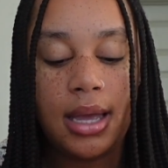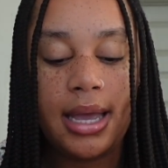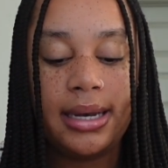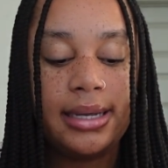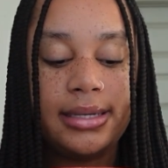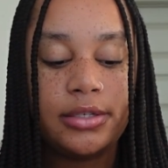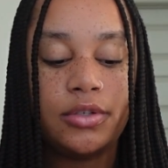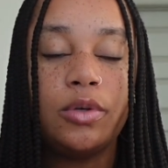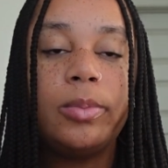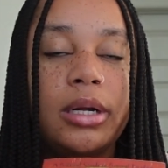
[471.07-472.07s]
And it is
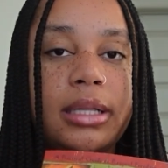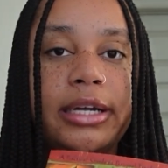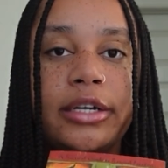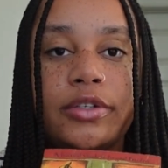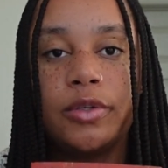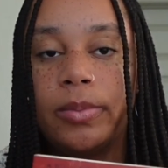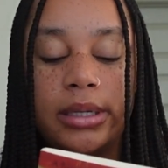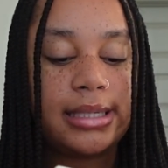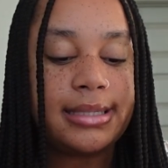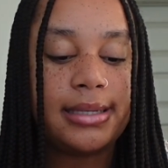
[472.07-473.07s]
super clear, super
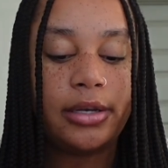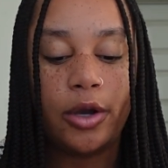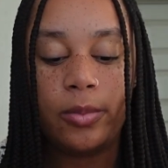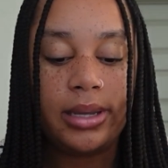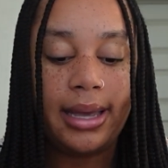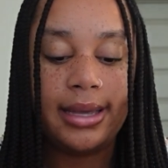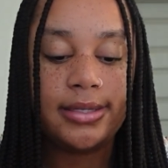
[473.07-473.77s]
easy, no BS.